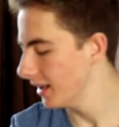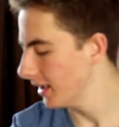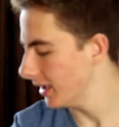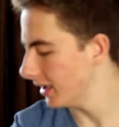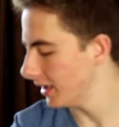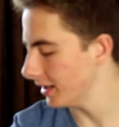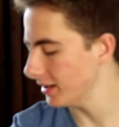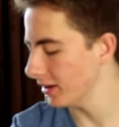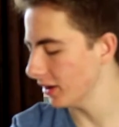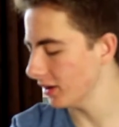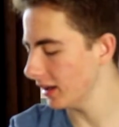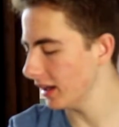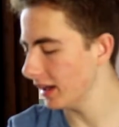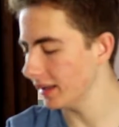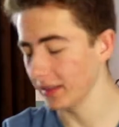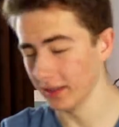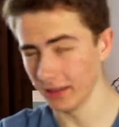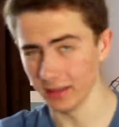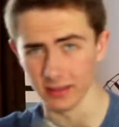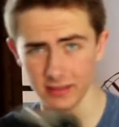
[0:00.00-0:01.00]
not
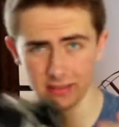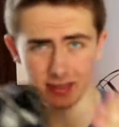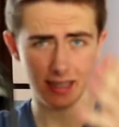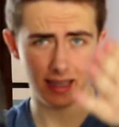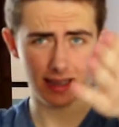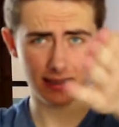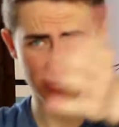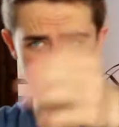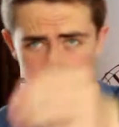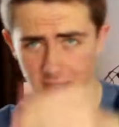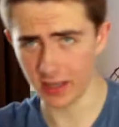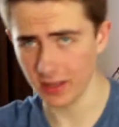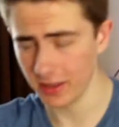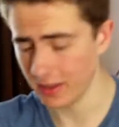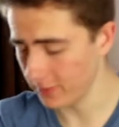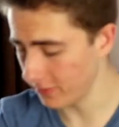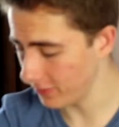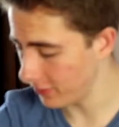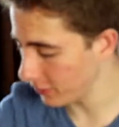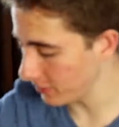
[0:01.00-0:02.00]
like the DSLR that
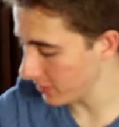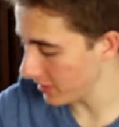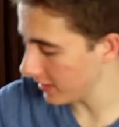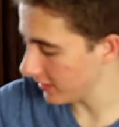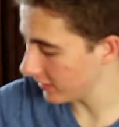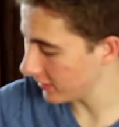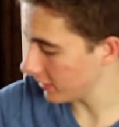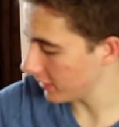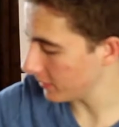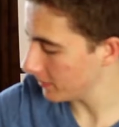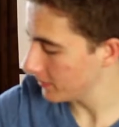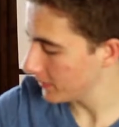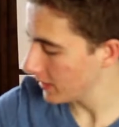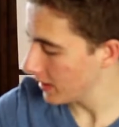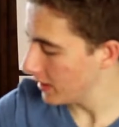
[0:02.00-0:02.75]
I'm filming this on.